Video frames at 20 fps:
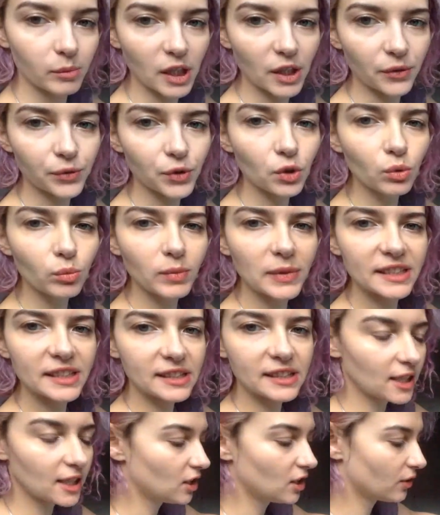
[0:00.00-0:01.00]
If you
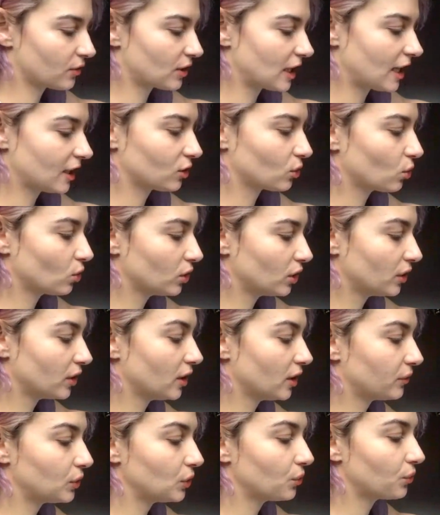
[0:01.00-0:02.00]
missed any of that, or
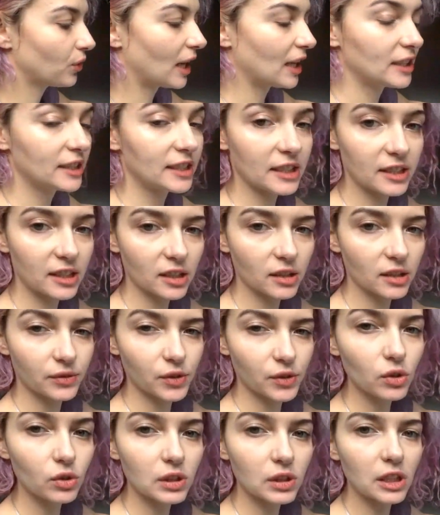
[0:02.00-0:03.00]
if you find it
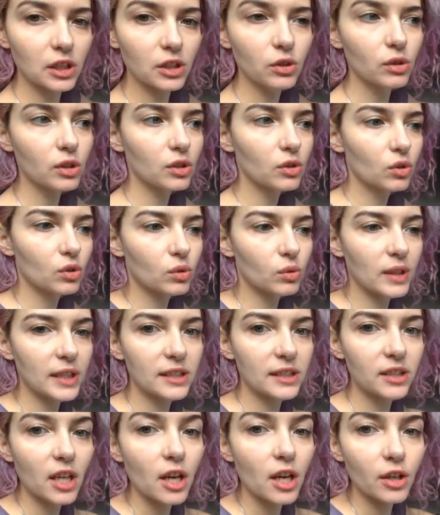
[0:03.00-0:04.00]
confusing, you can
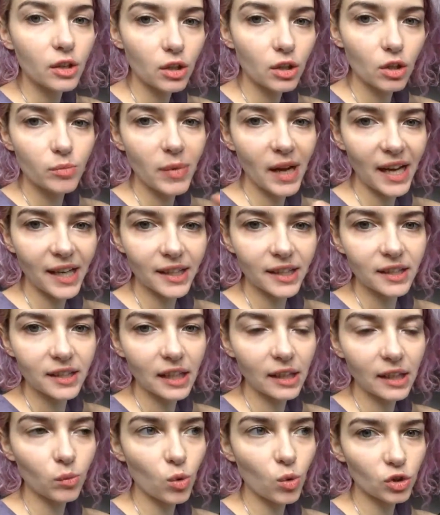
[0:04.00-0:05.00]
always go back
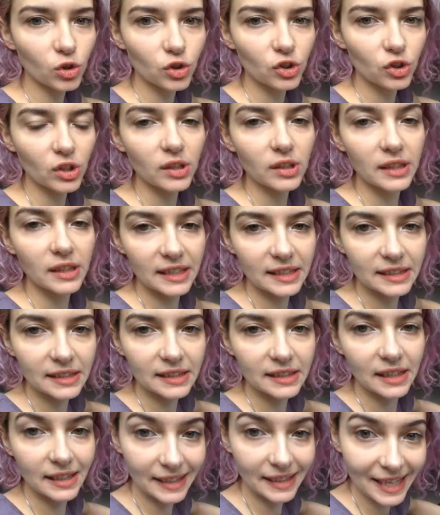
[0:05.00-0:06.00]
and watch
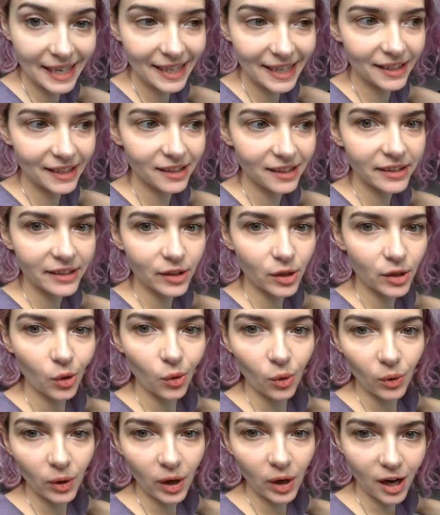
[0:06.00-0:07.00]
this again
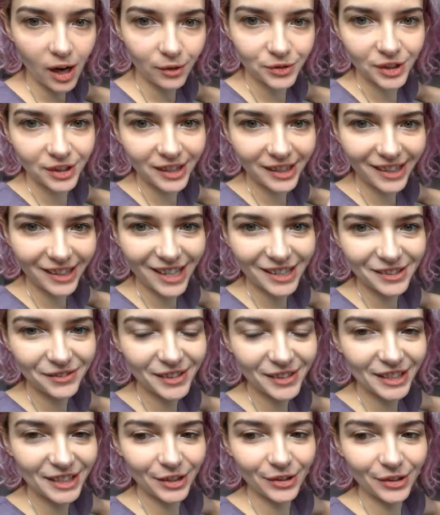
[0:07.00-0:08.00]
after the live
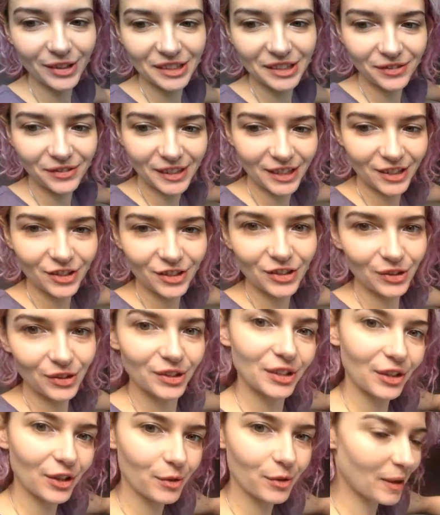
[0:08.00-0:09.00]
video has finished. You
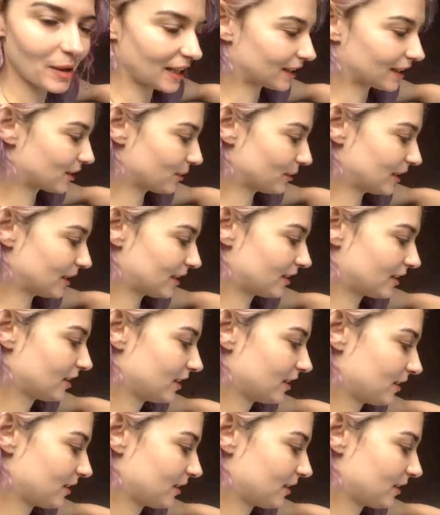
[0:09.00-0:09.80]
can go back to it.